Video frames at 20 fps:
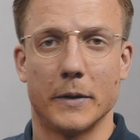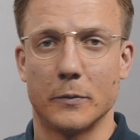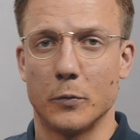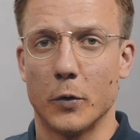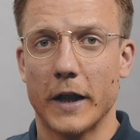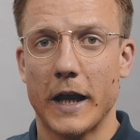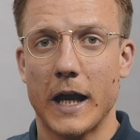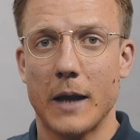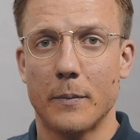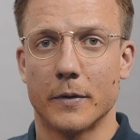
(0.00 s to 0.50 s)
But
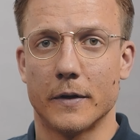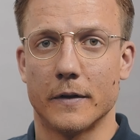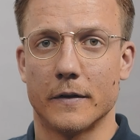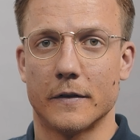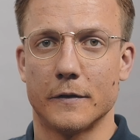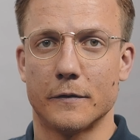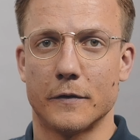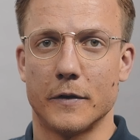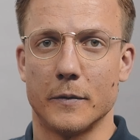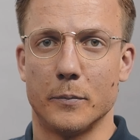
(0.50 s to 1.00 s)
what
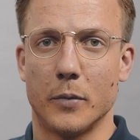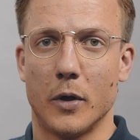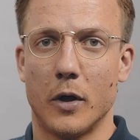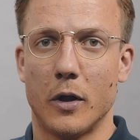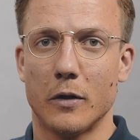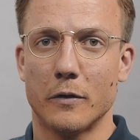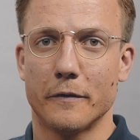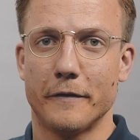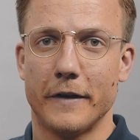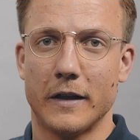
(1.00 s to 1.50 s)
happens if the
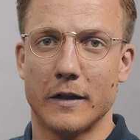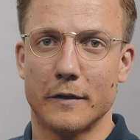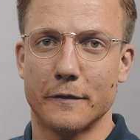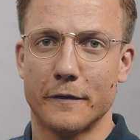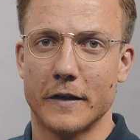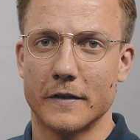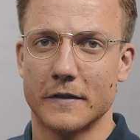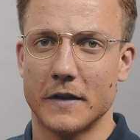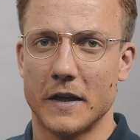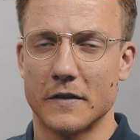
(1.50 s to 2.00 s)
ball valve
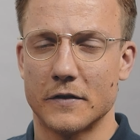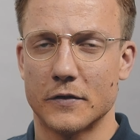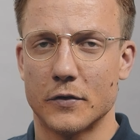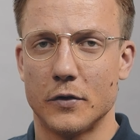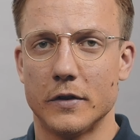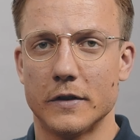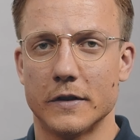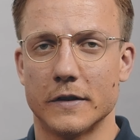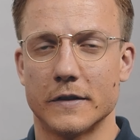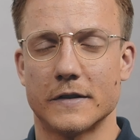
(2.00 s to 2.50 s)
has a
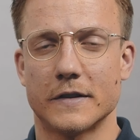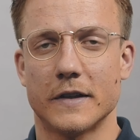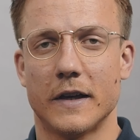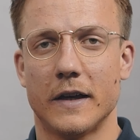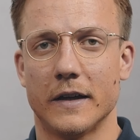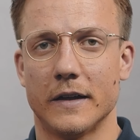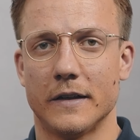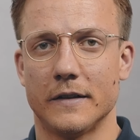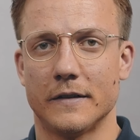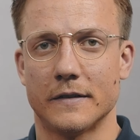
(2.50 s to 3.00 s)
certain
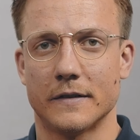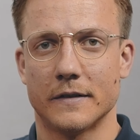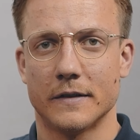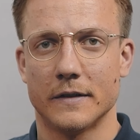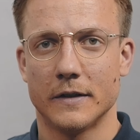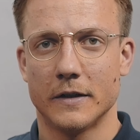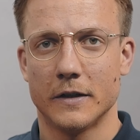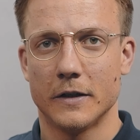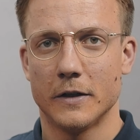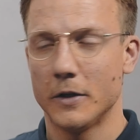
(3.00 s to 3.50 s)
size
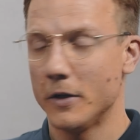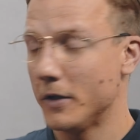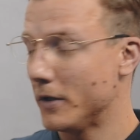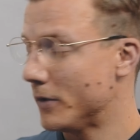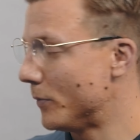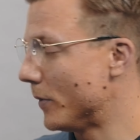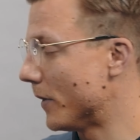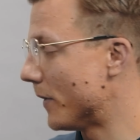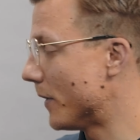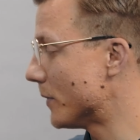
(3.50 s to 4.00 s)

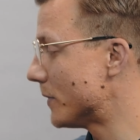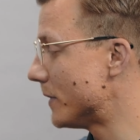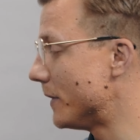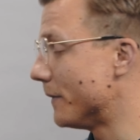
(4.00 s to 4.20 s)
where those